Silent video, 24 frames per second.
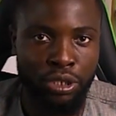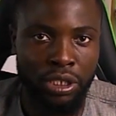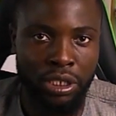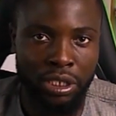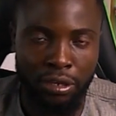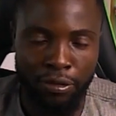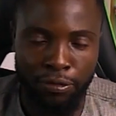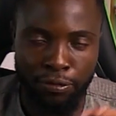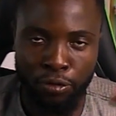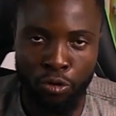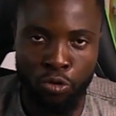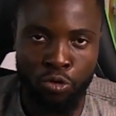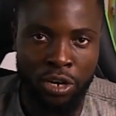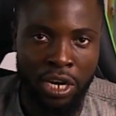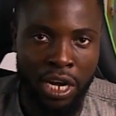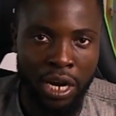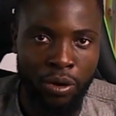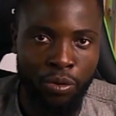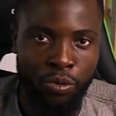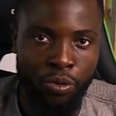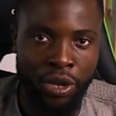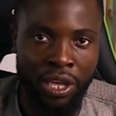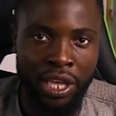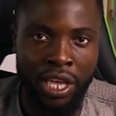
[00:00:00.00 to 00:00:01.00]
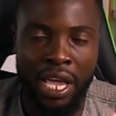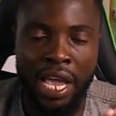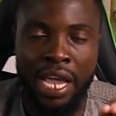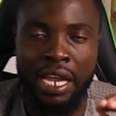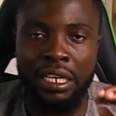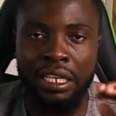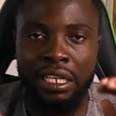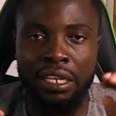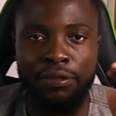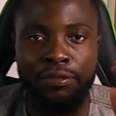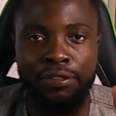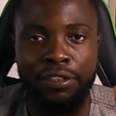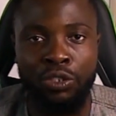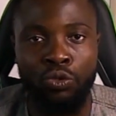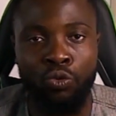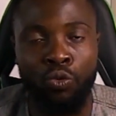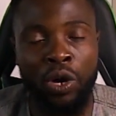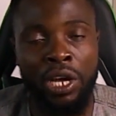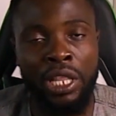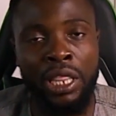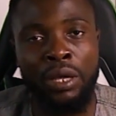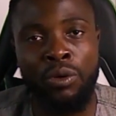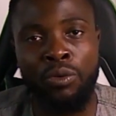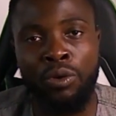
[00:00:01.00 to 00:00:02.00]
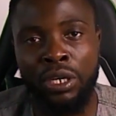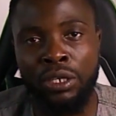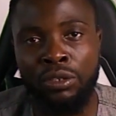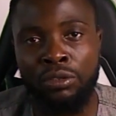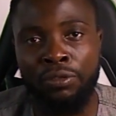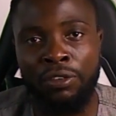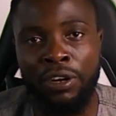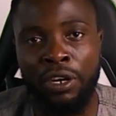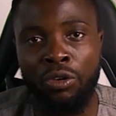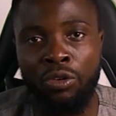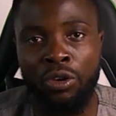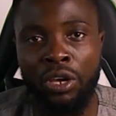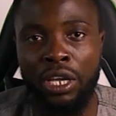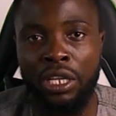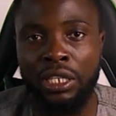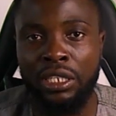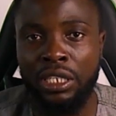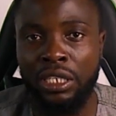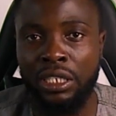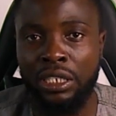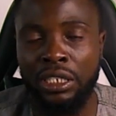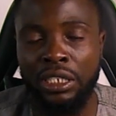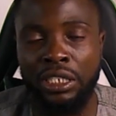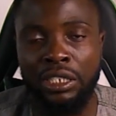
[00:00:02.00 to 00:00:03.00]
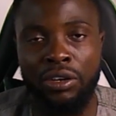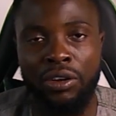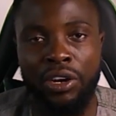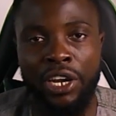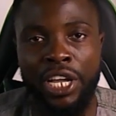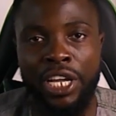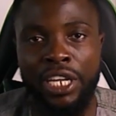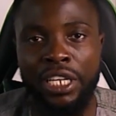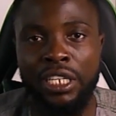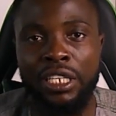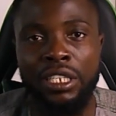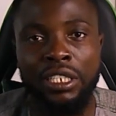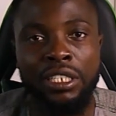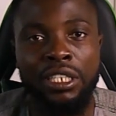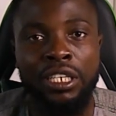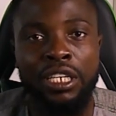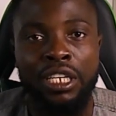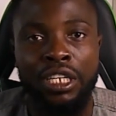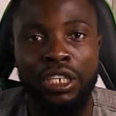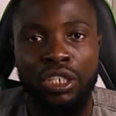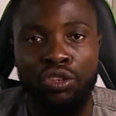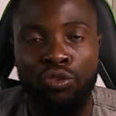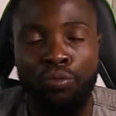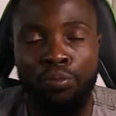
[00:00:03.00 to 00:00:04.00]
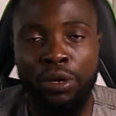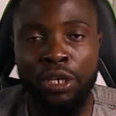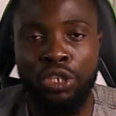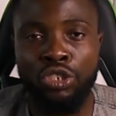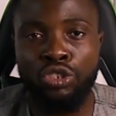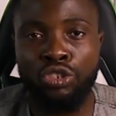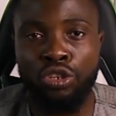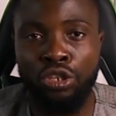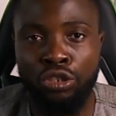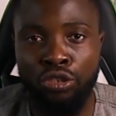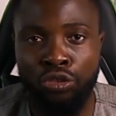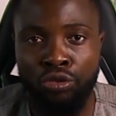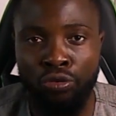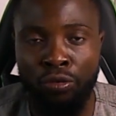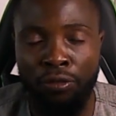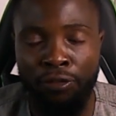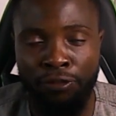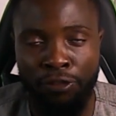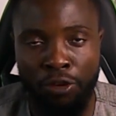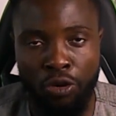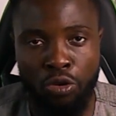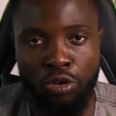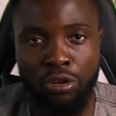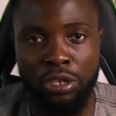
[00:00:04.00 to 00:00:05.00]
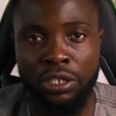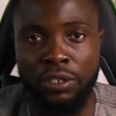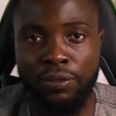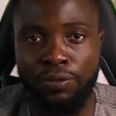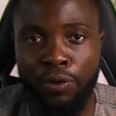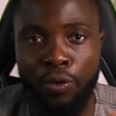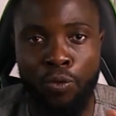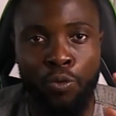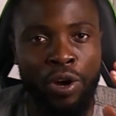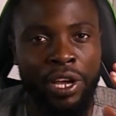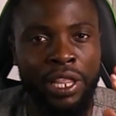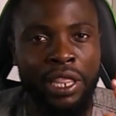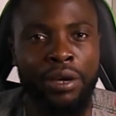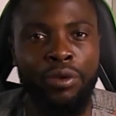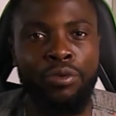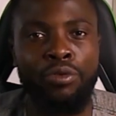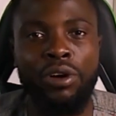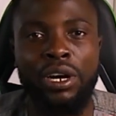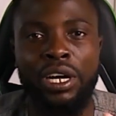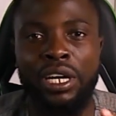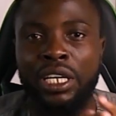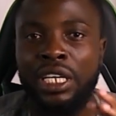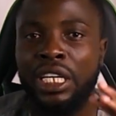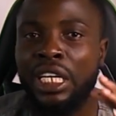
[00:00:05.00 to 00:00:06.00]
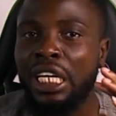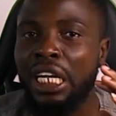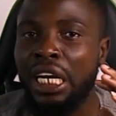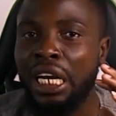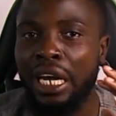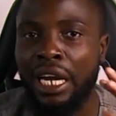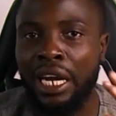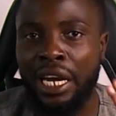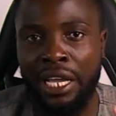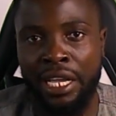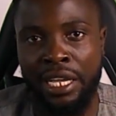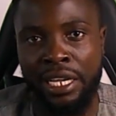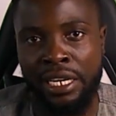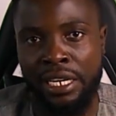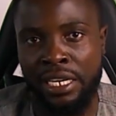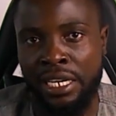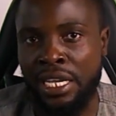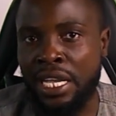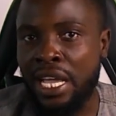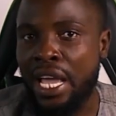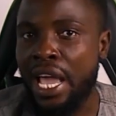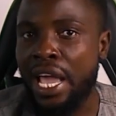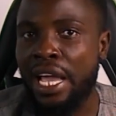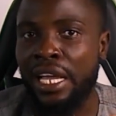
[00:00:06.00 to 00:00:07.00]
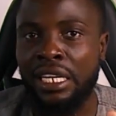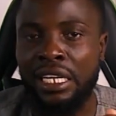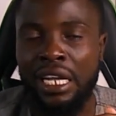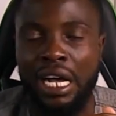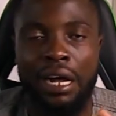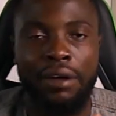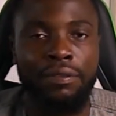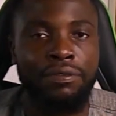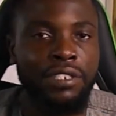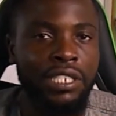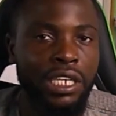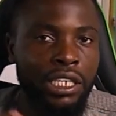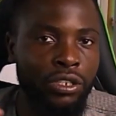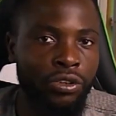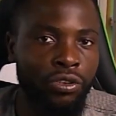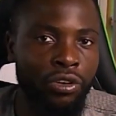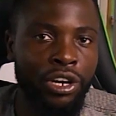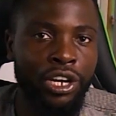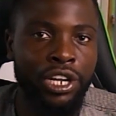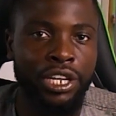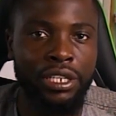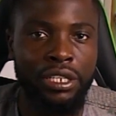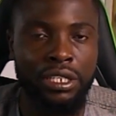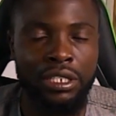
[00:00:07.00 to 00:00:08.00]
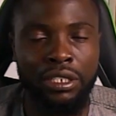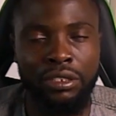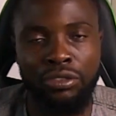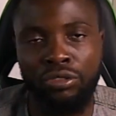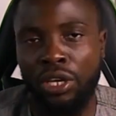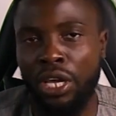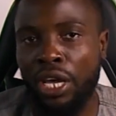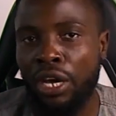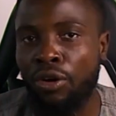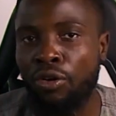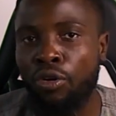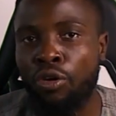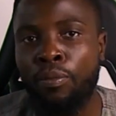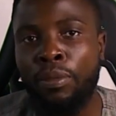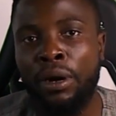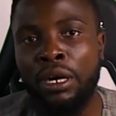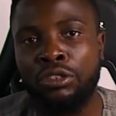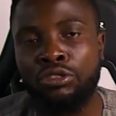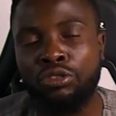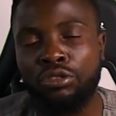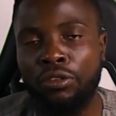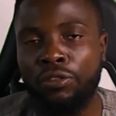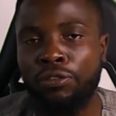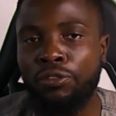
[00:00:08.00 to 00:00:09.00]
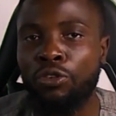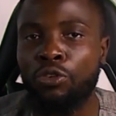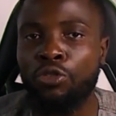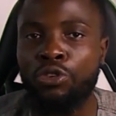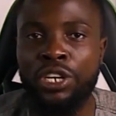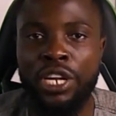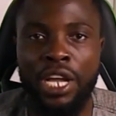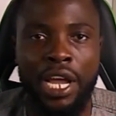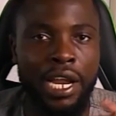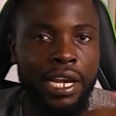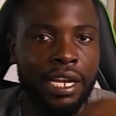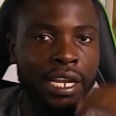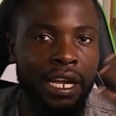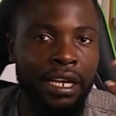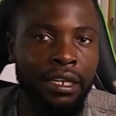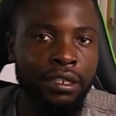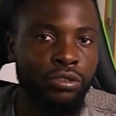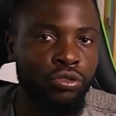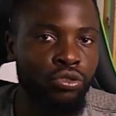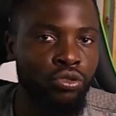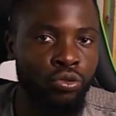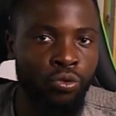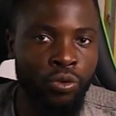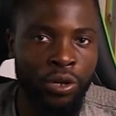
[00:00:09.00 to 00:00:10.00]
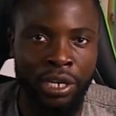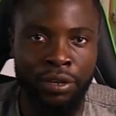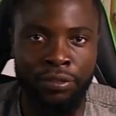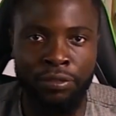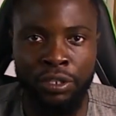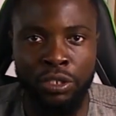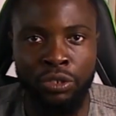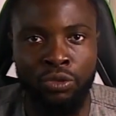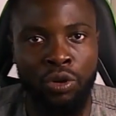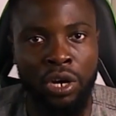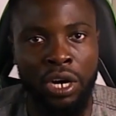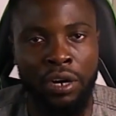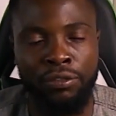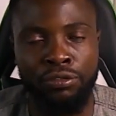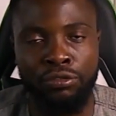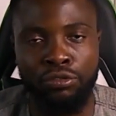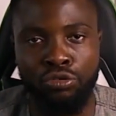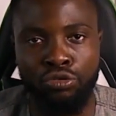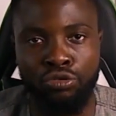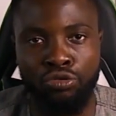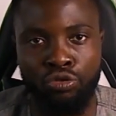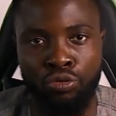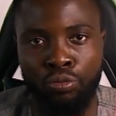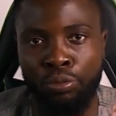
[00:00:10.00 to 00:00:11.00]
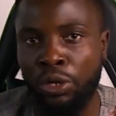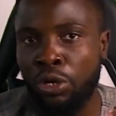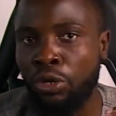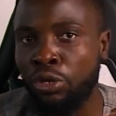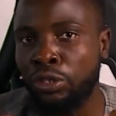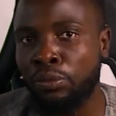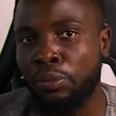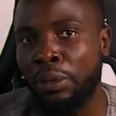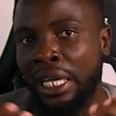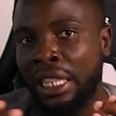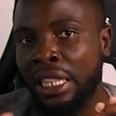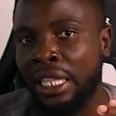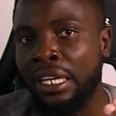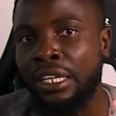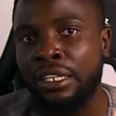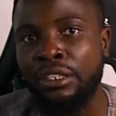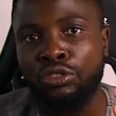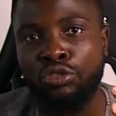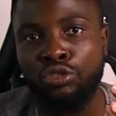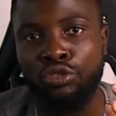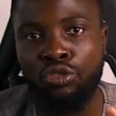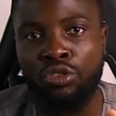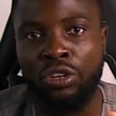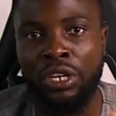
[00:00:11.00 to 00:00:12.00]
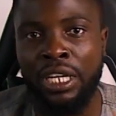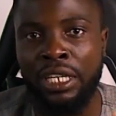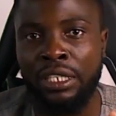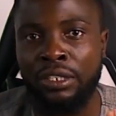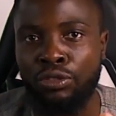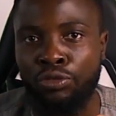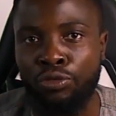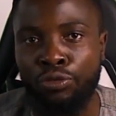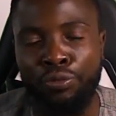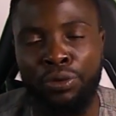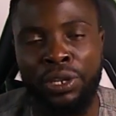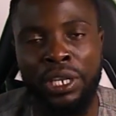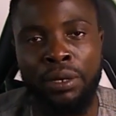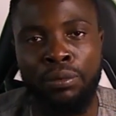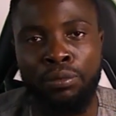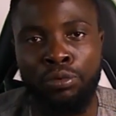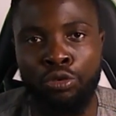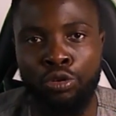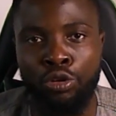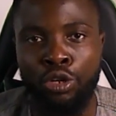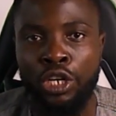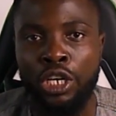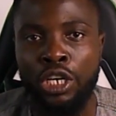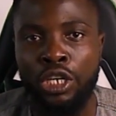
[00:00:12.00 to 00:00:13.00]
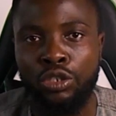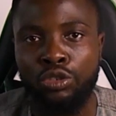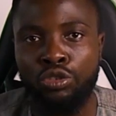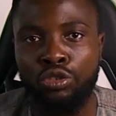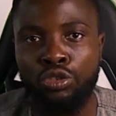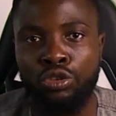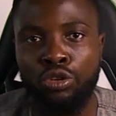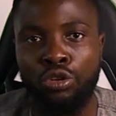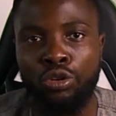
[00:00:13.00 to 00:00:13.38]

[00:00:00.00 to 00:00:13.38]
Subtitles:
Put your phone away, and if it's 1 hour you've allocated in your learning, you make sure you focus for 1 hour, learn, and after your learning, you can go back to your phone and then do whatever you have to do, because by then you know that you've been able,